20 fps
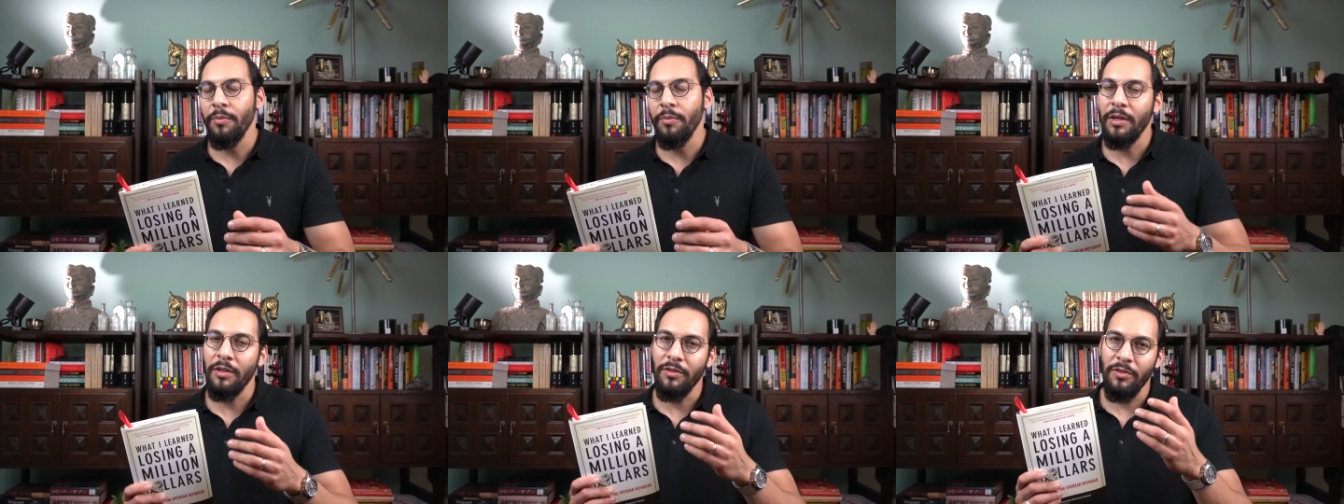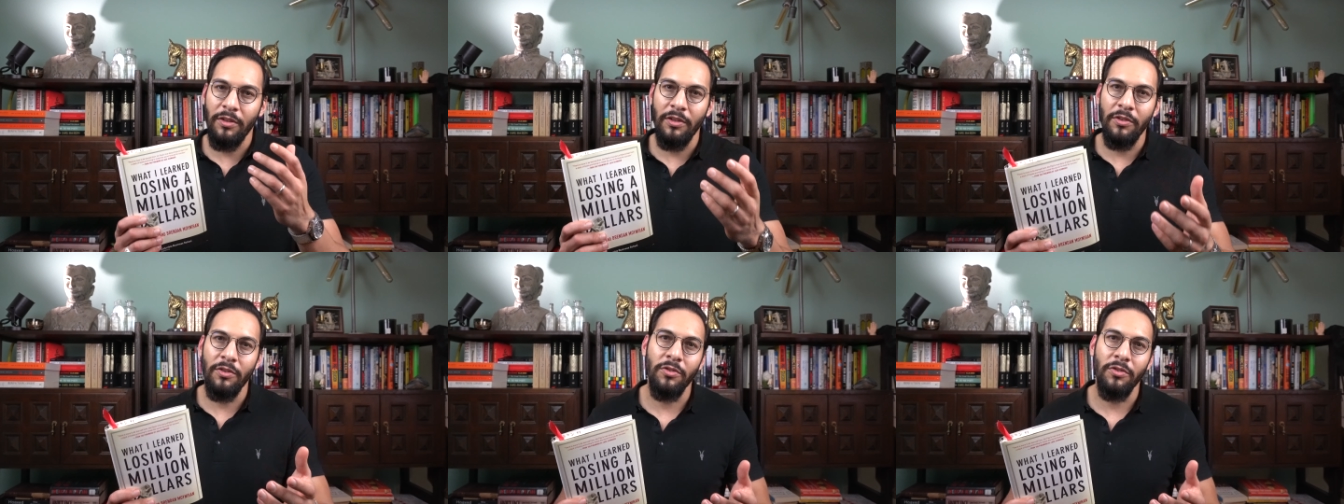because
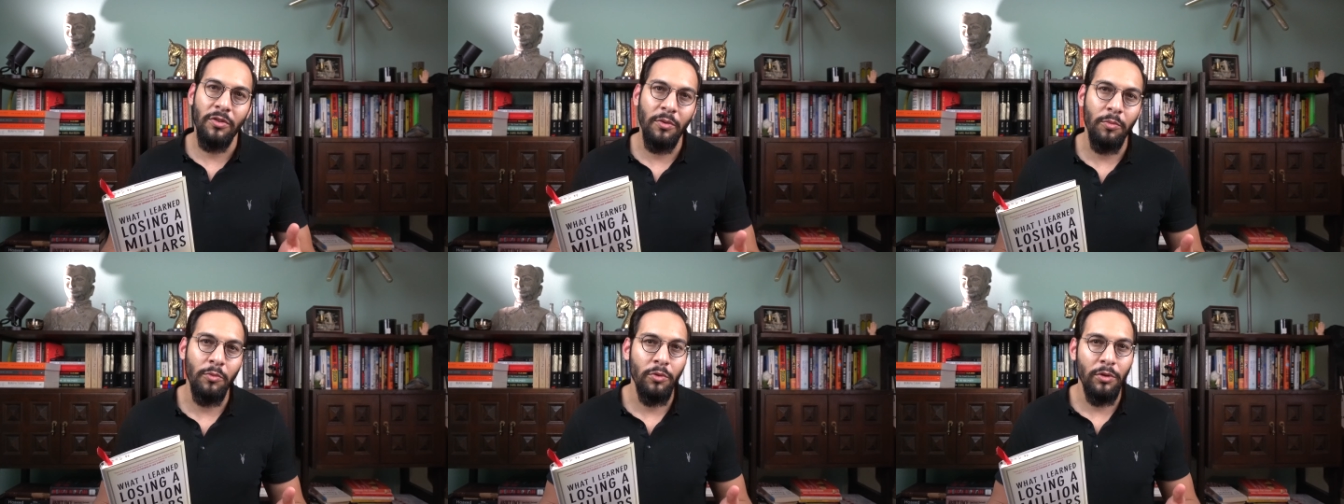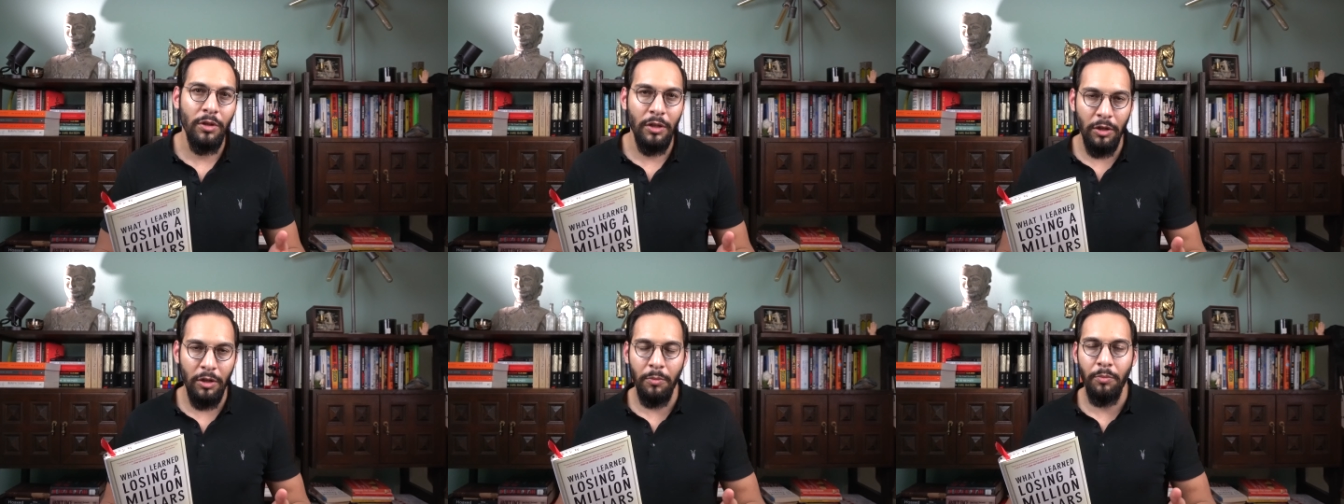these are some
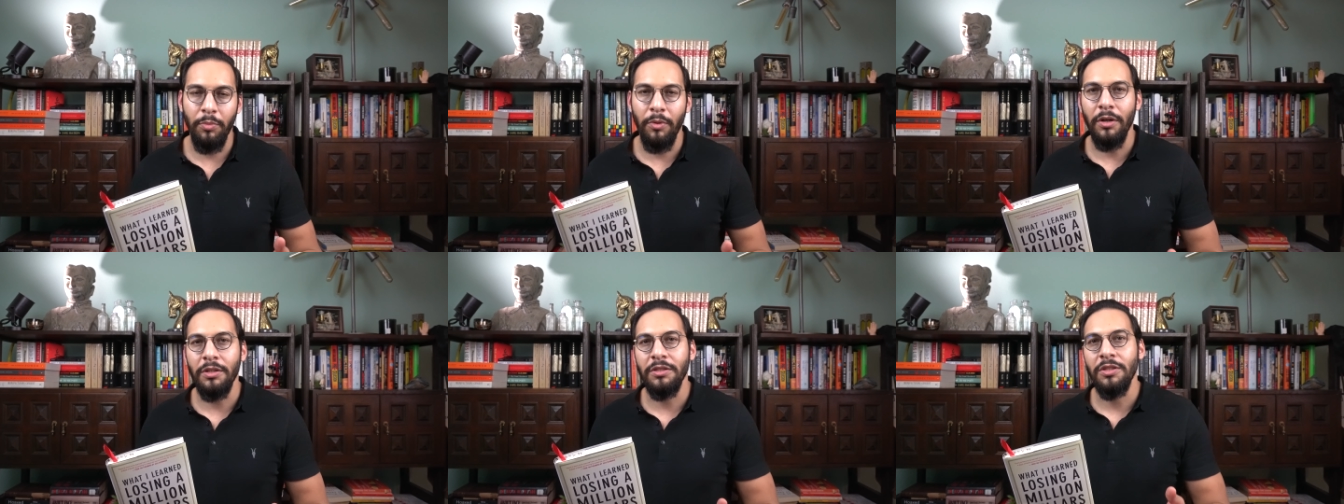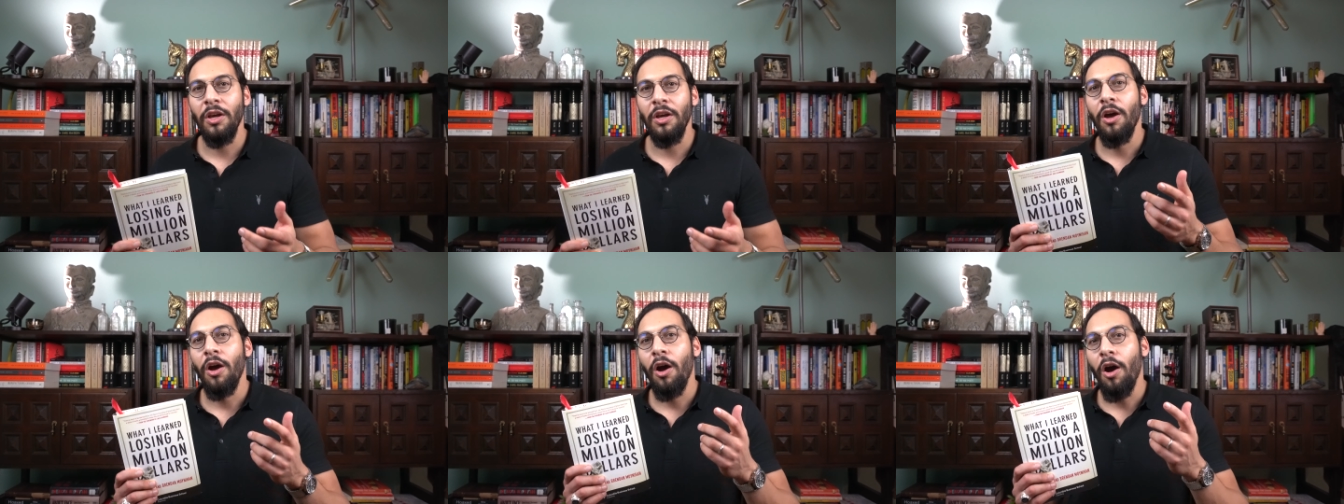really great
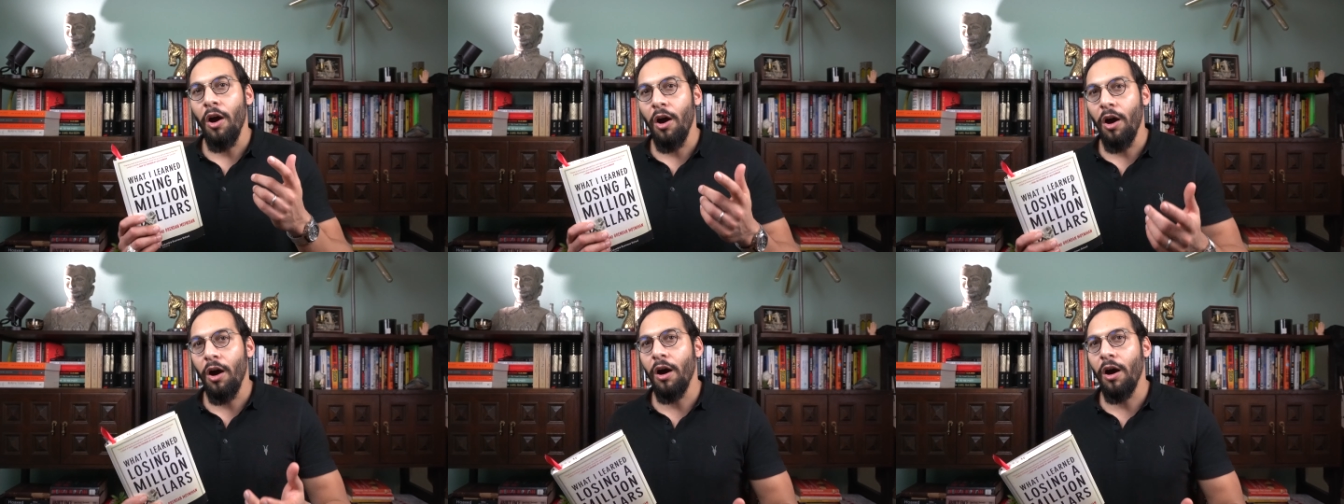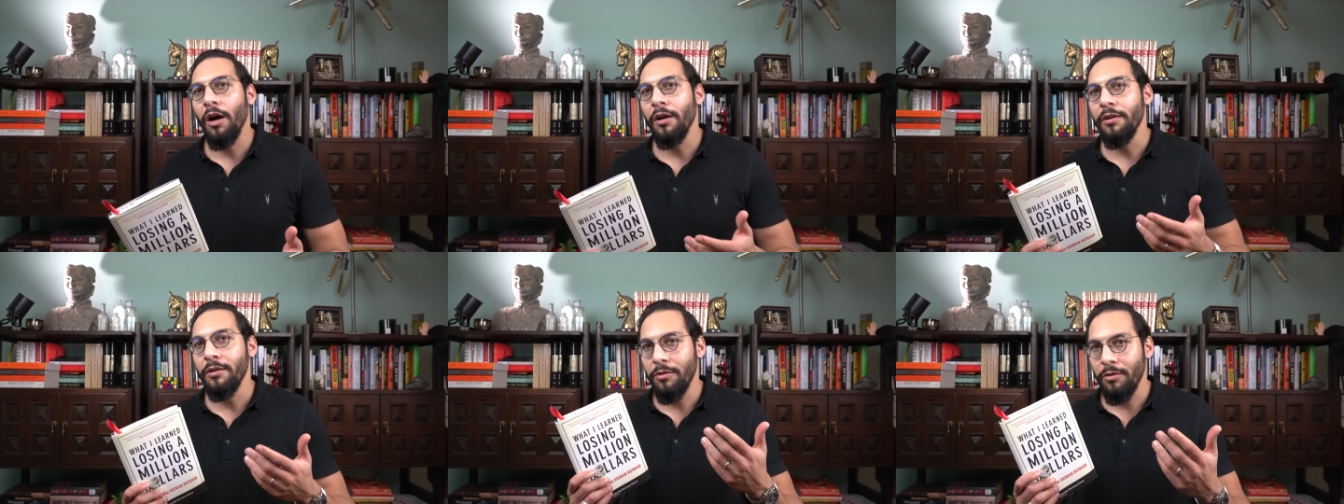books
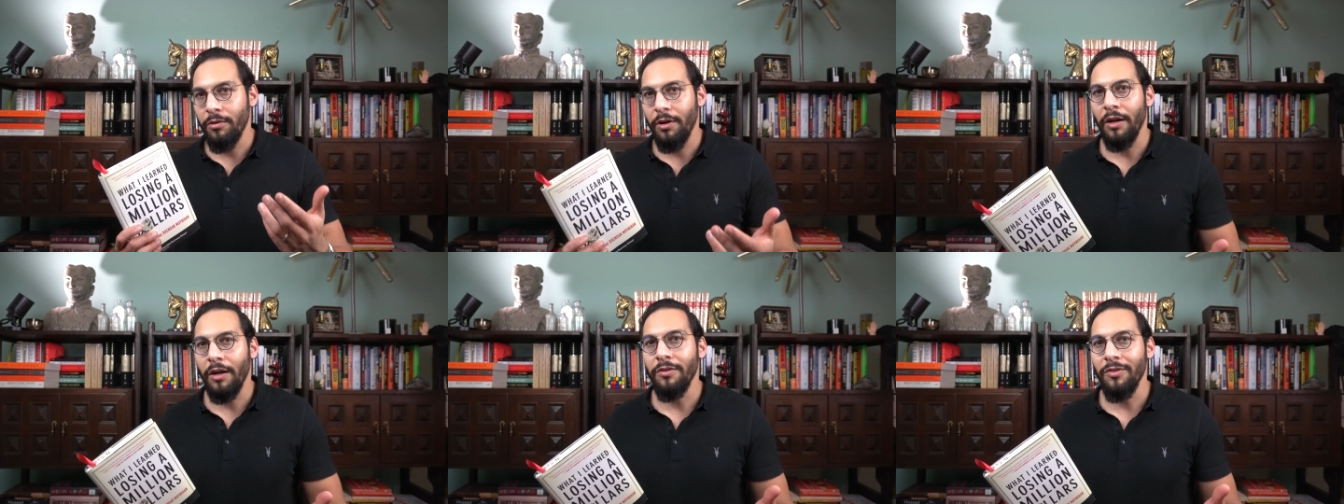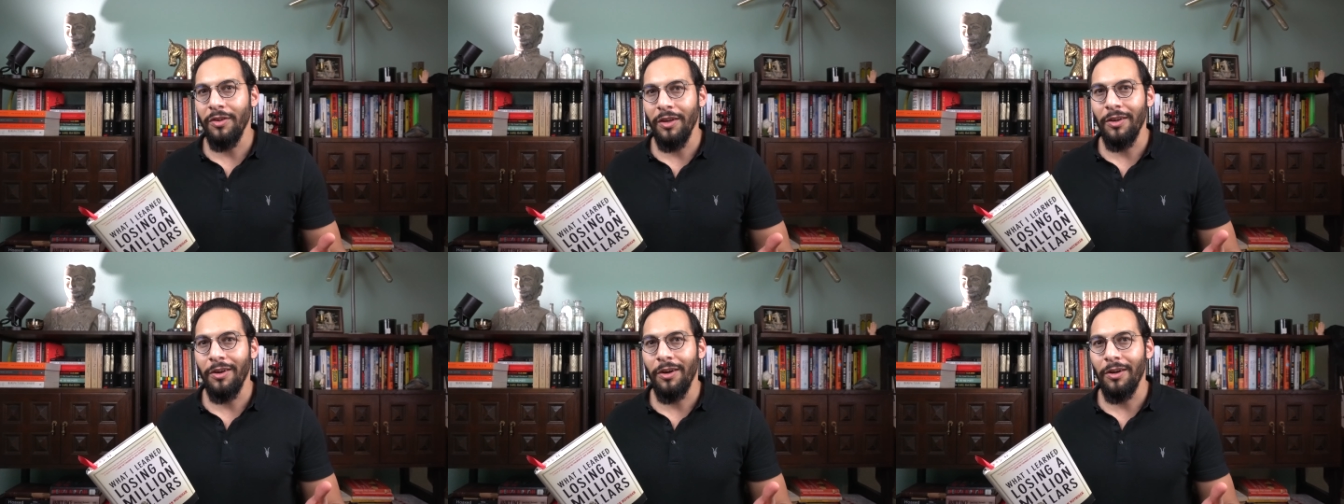on crowd
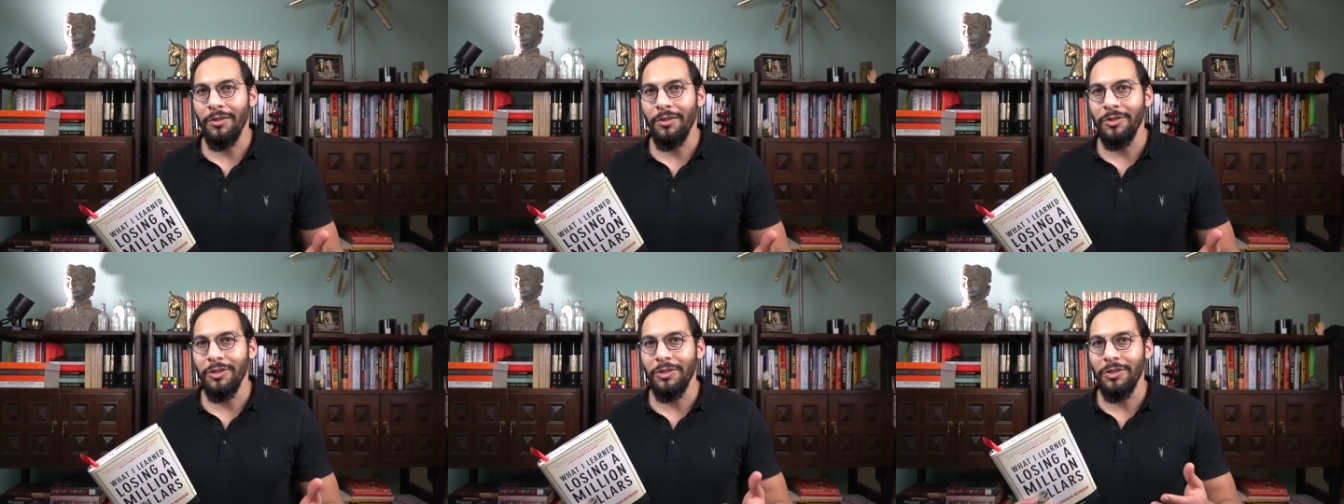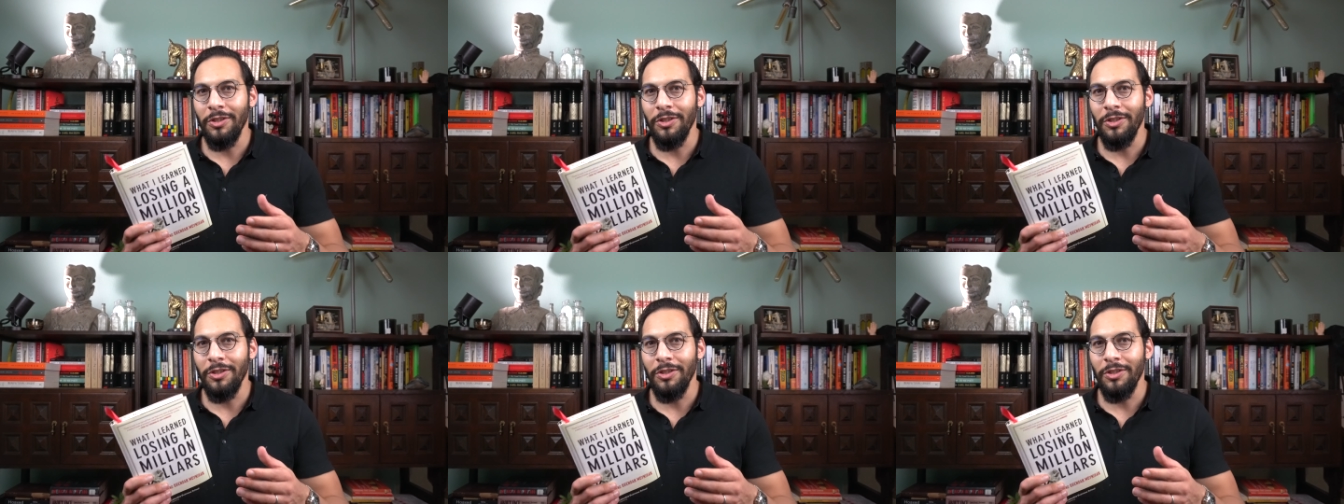psychology.